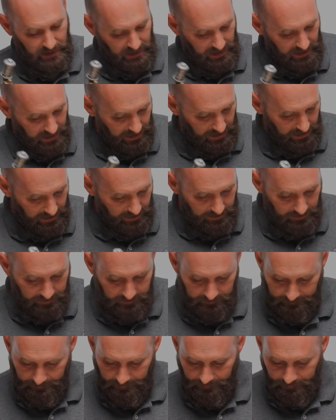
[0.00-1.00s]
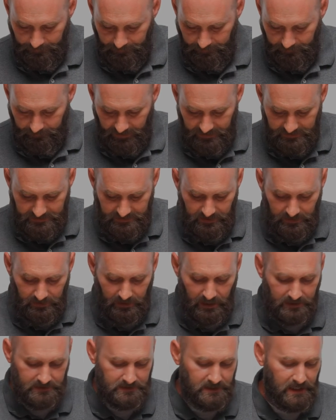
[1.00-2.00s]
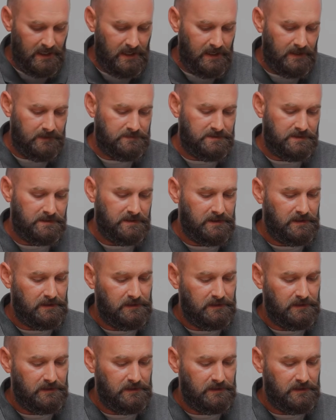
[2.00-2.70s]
And like I said, a lot of times